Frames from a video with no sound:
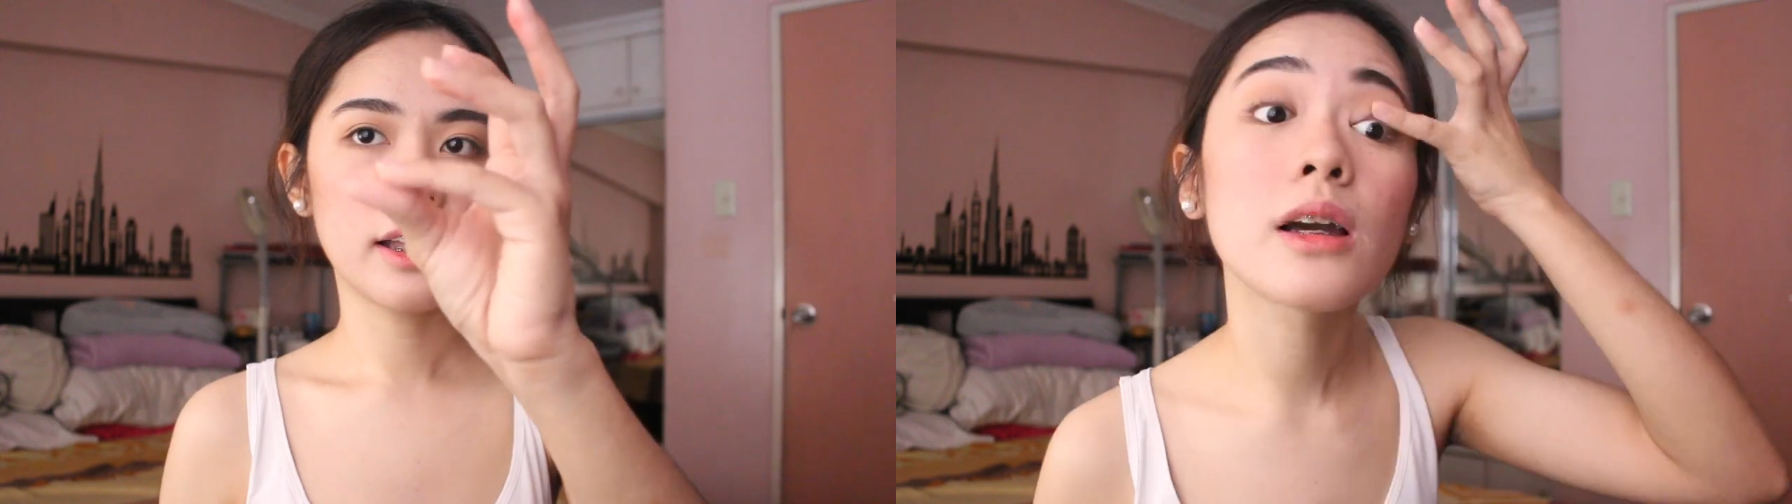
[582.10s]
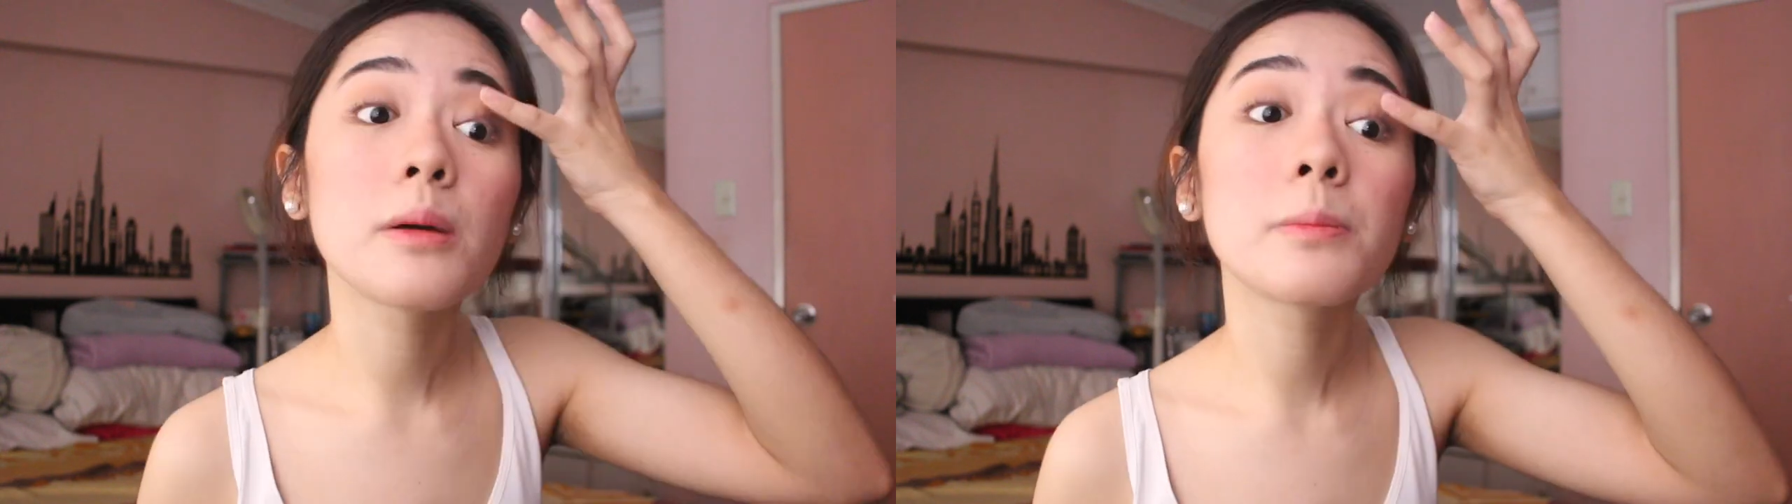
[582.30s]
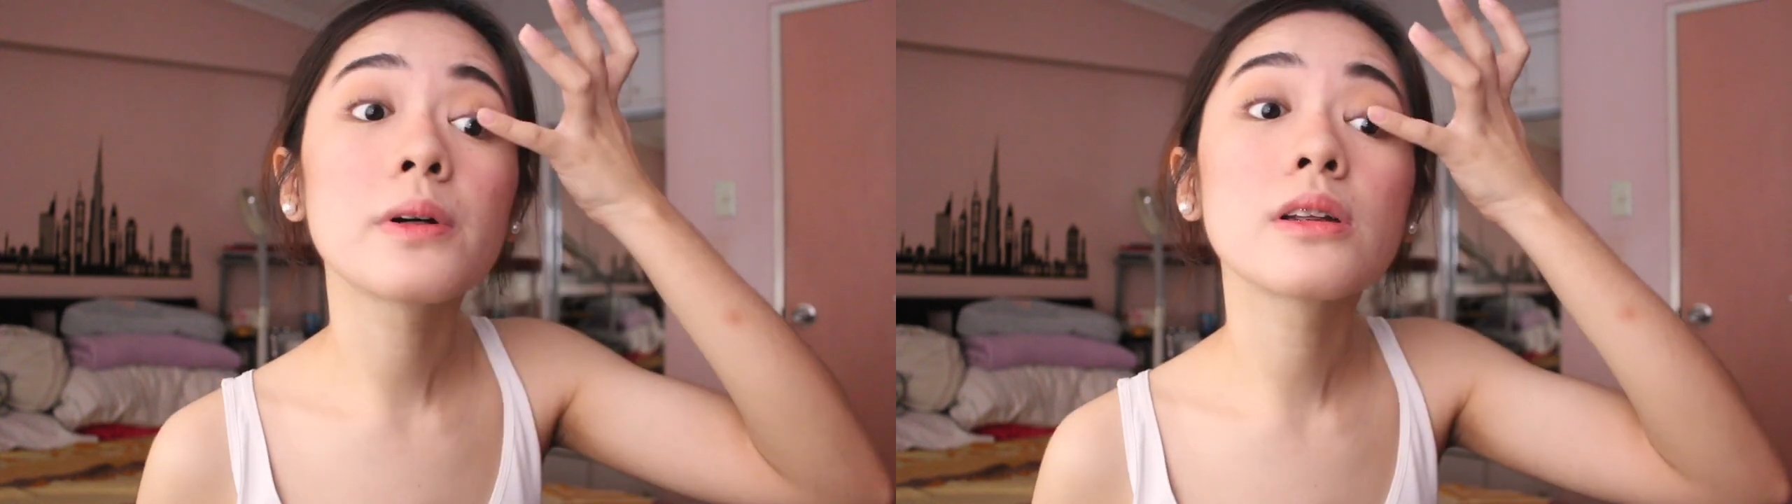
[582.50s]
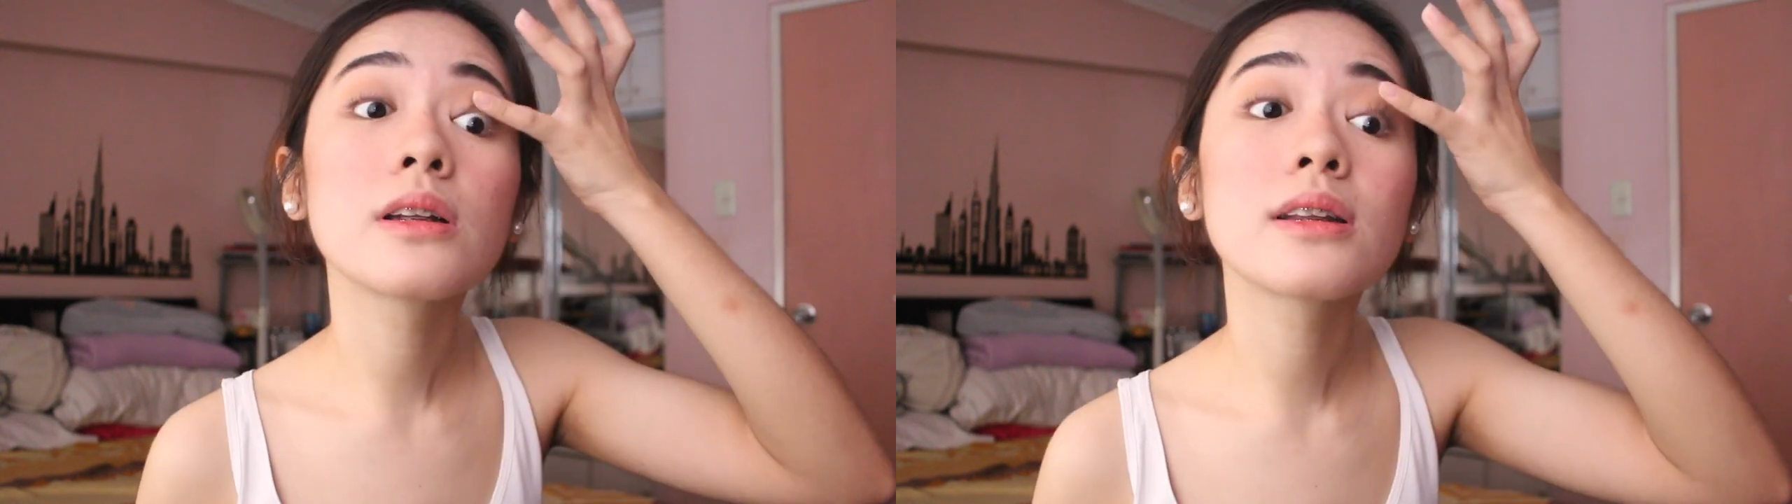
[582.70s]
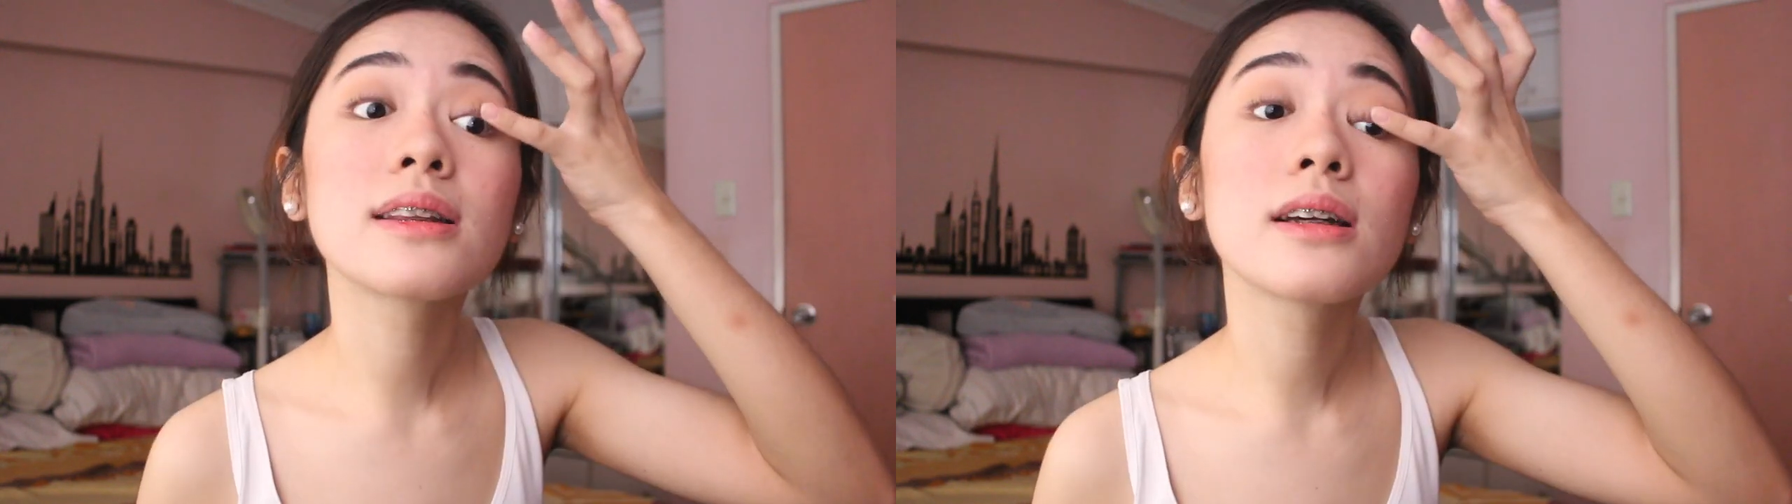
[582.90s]
I put
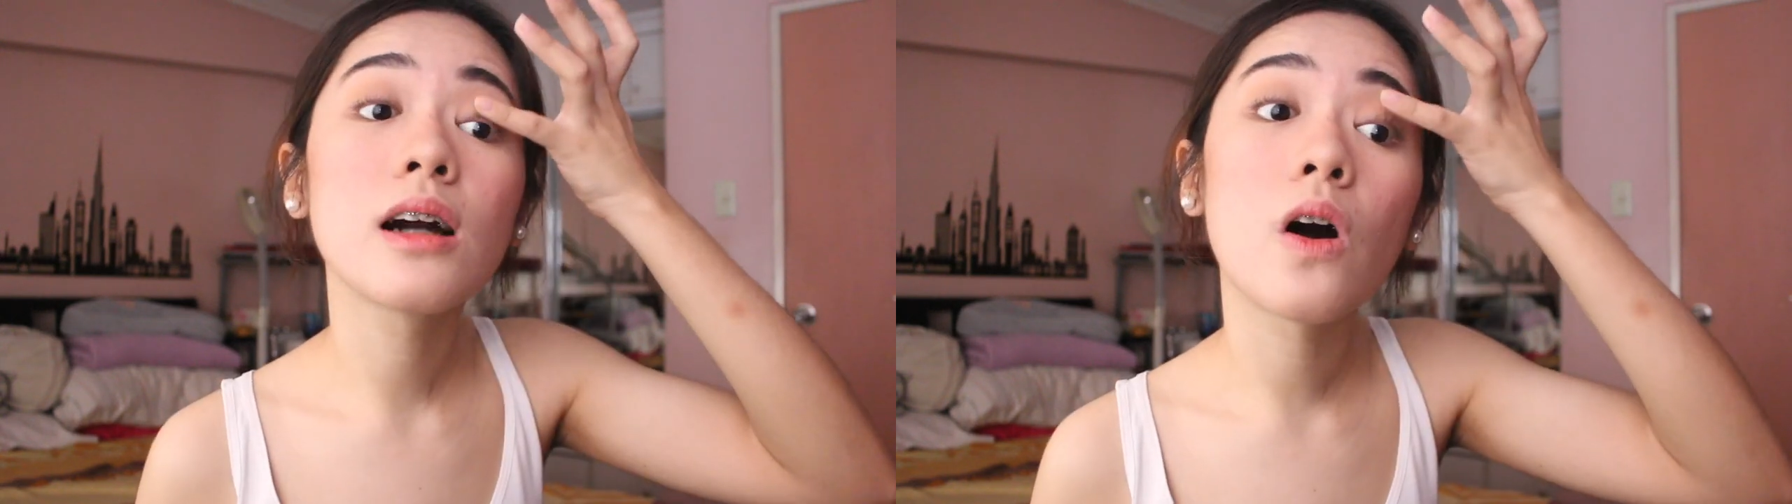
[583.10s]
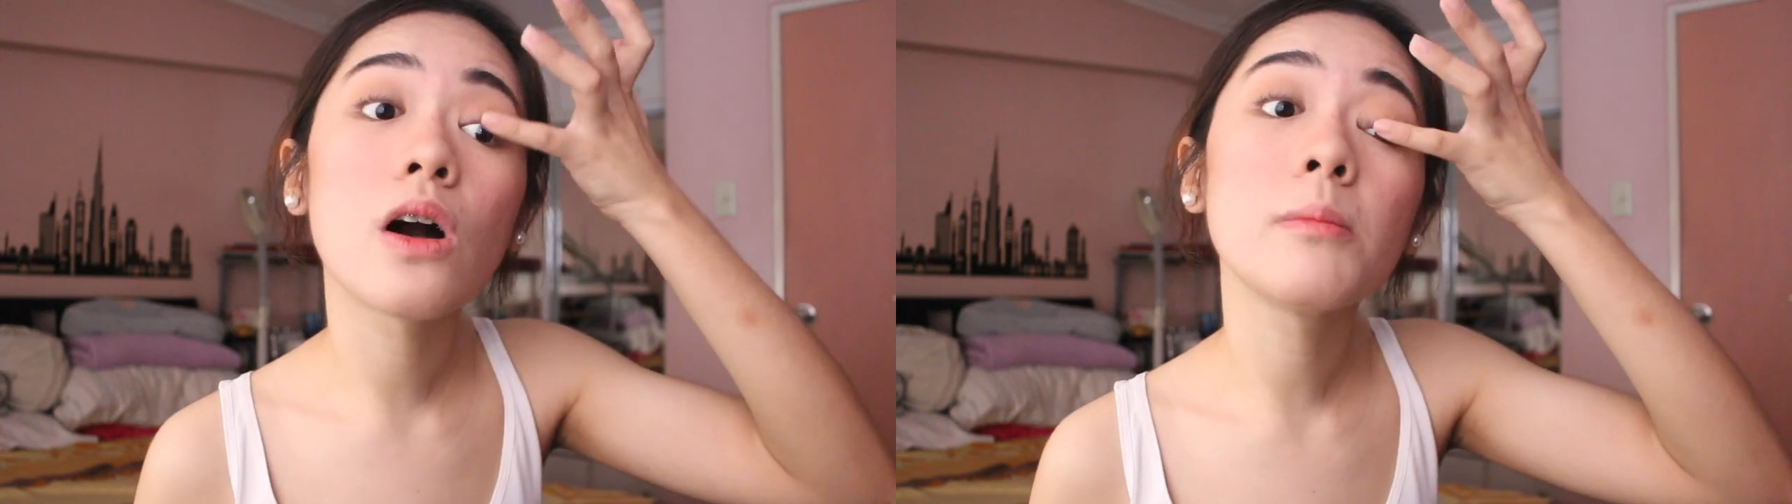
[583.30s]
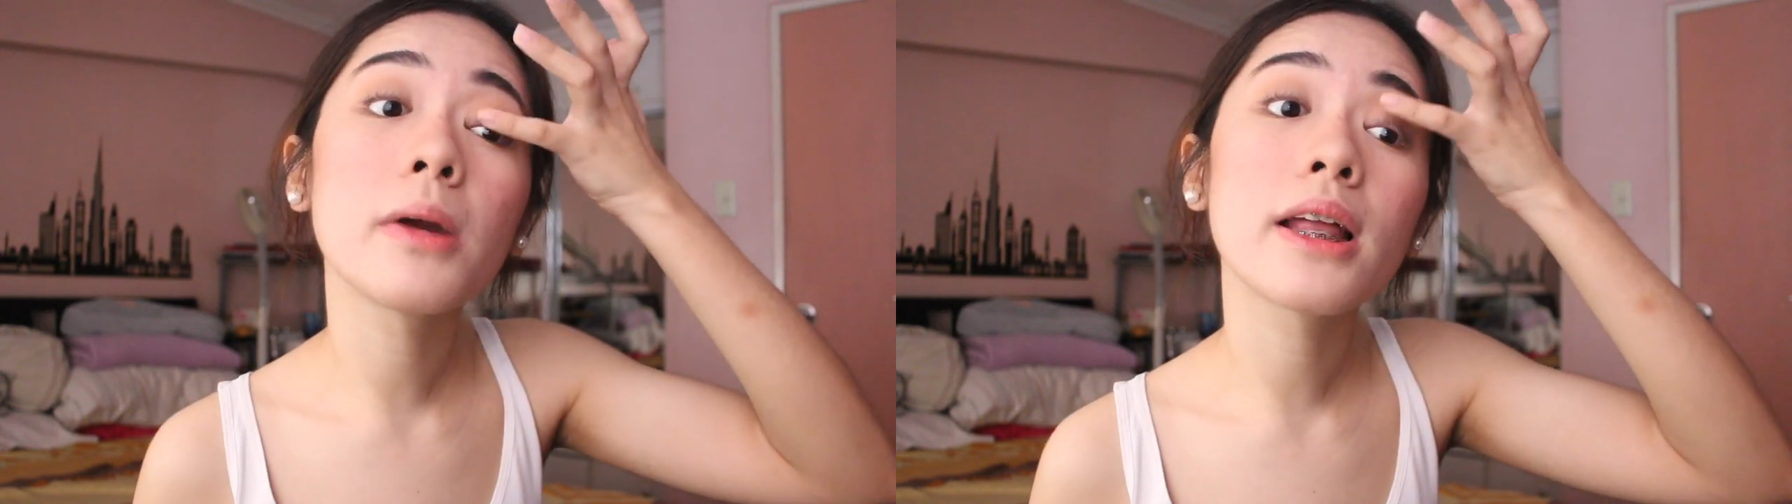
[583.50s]
it on